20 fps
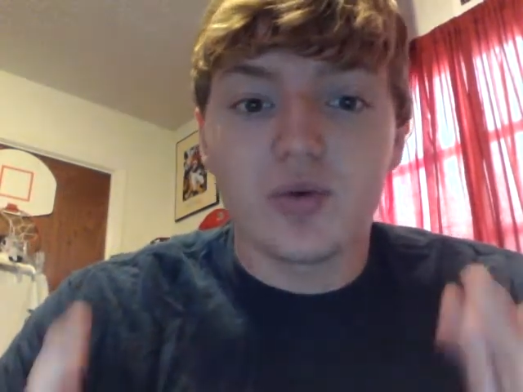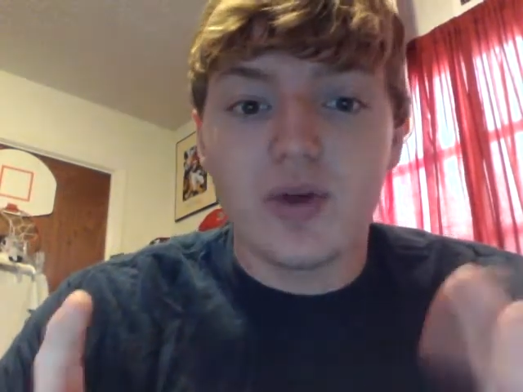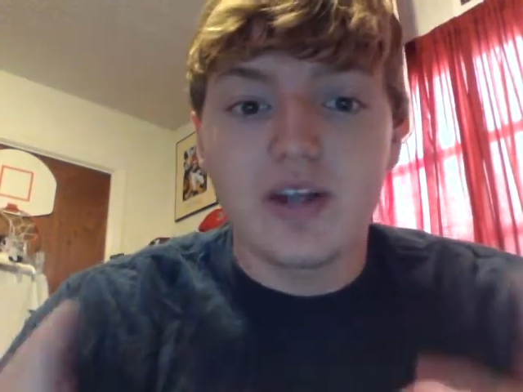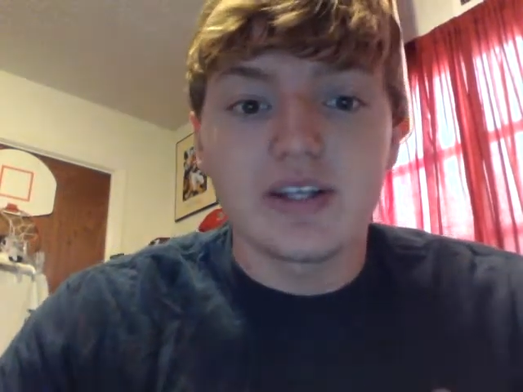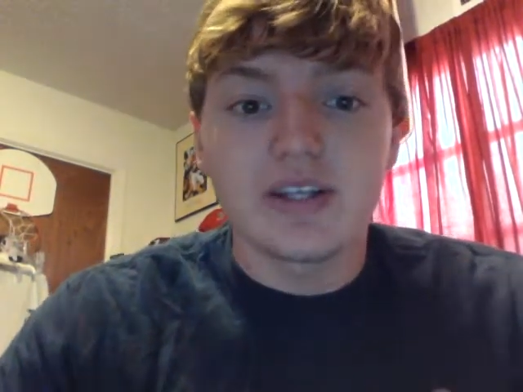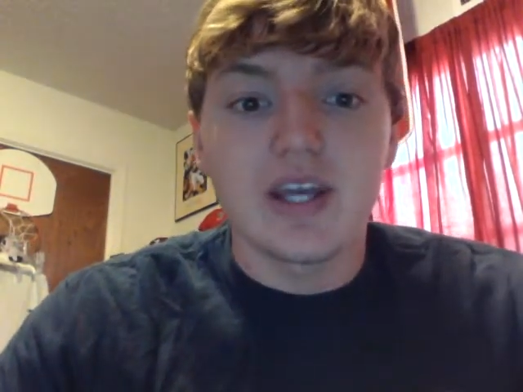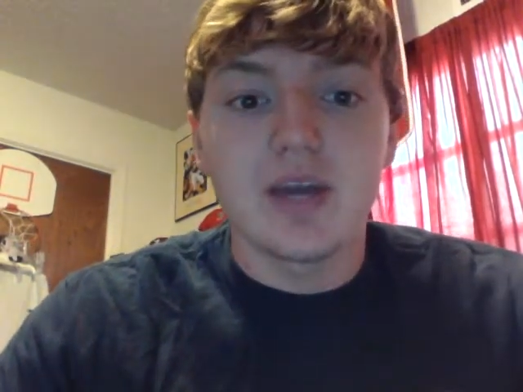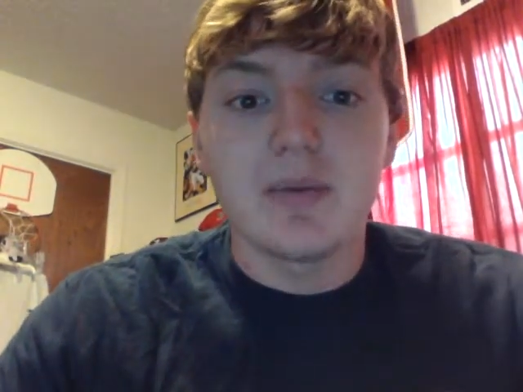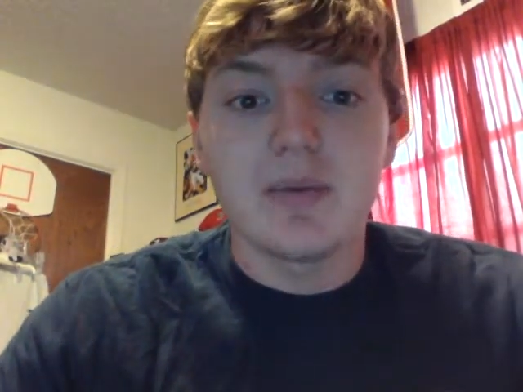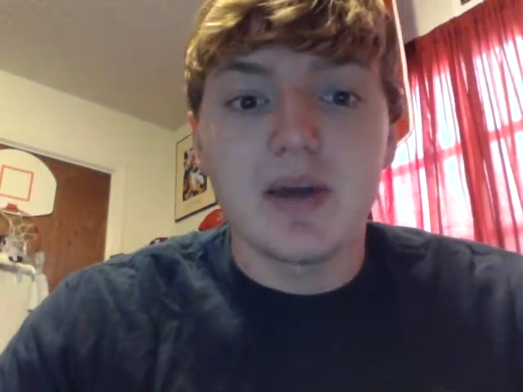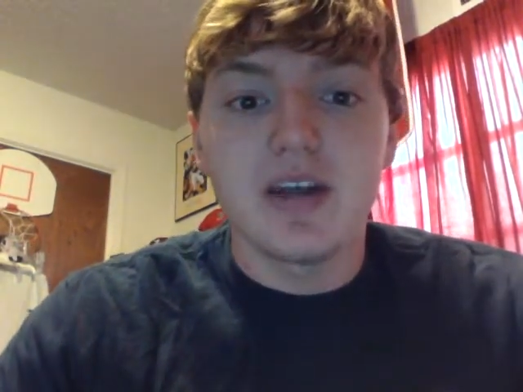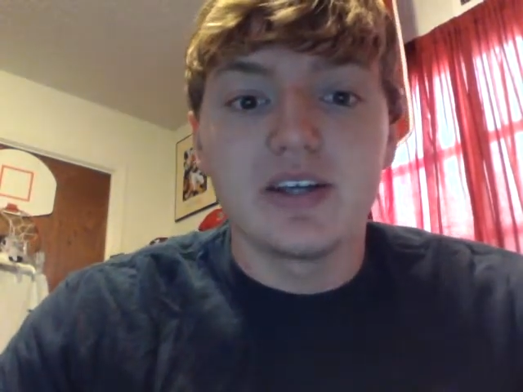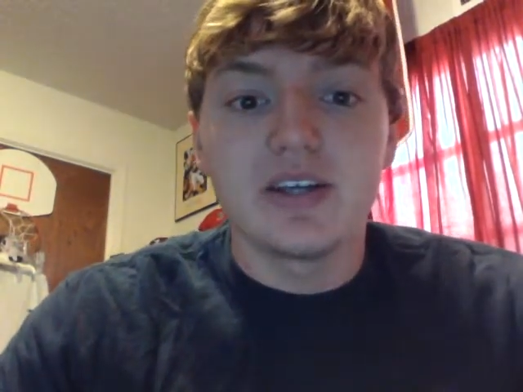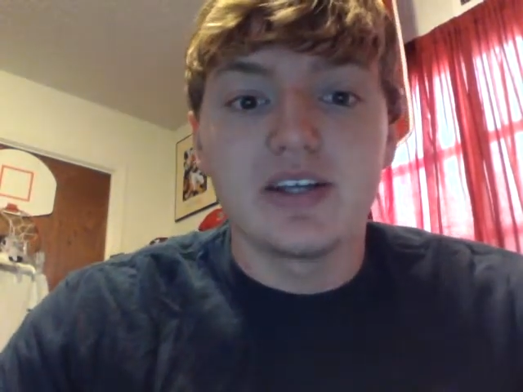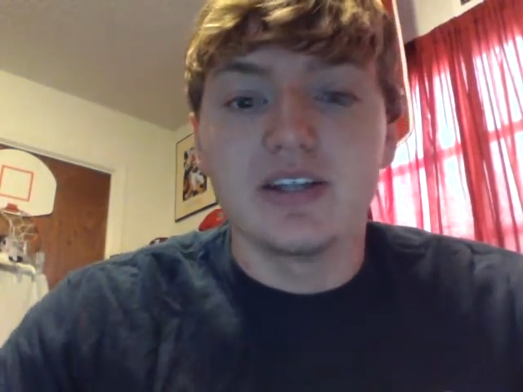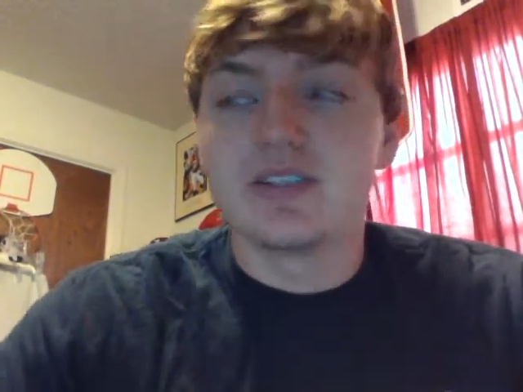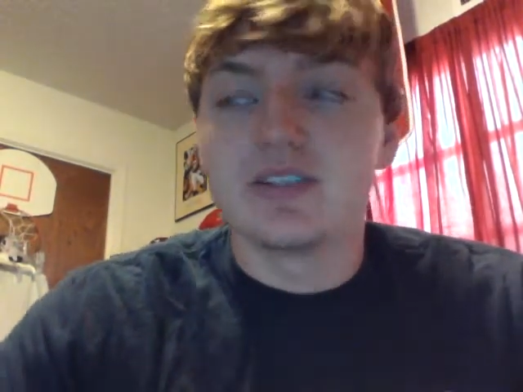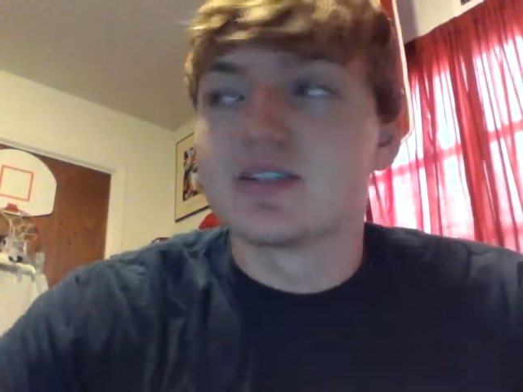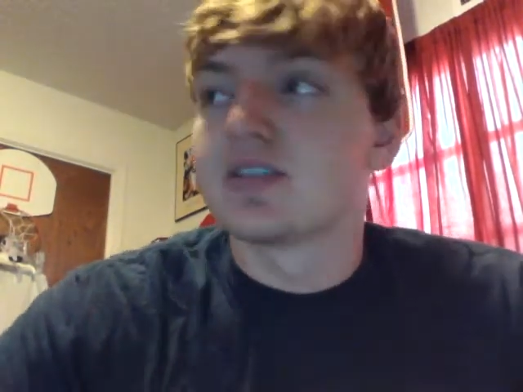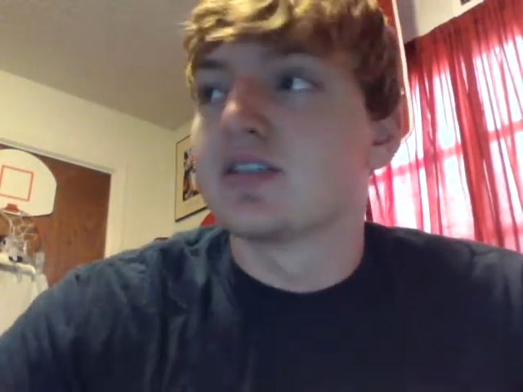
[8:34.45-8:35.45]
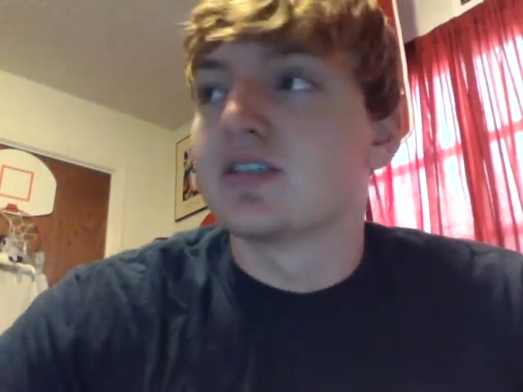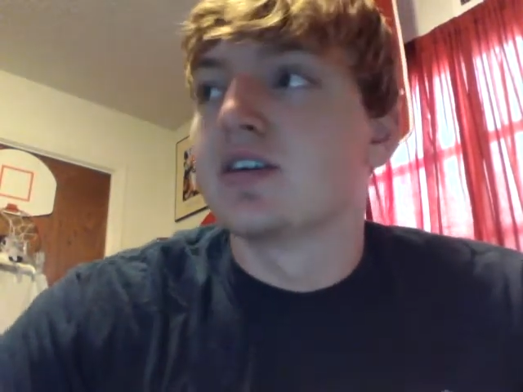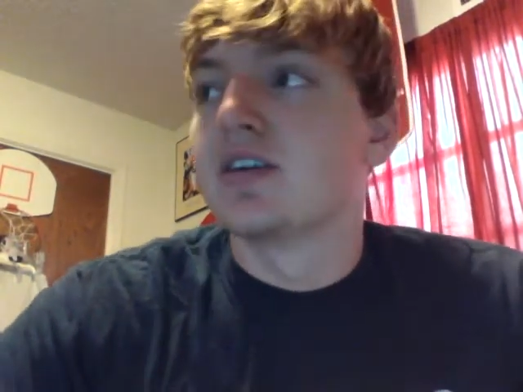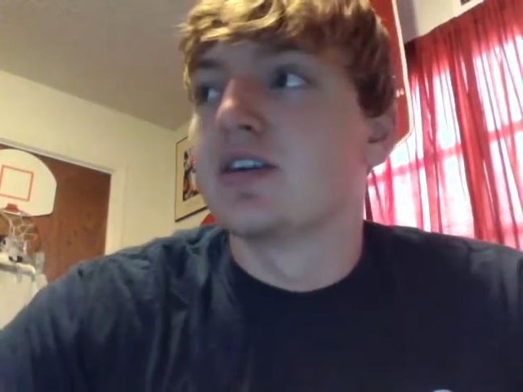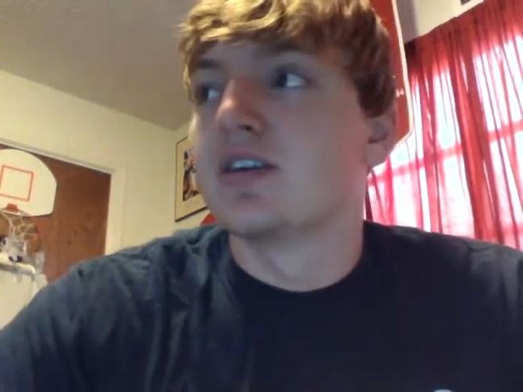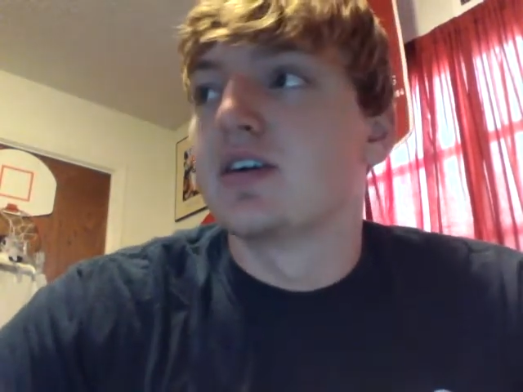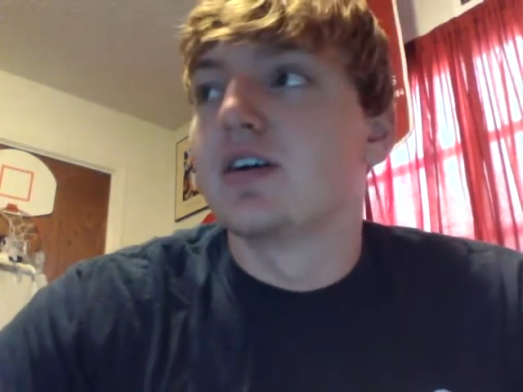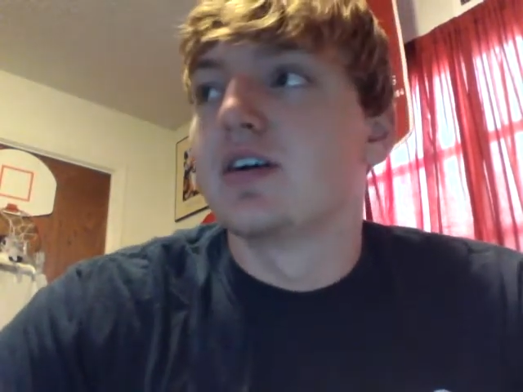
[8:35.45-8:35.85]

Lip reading: Great game, Aggies.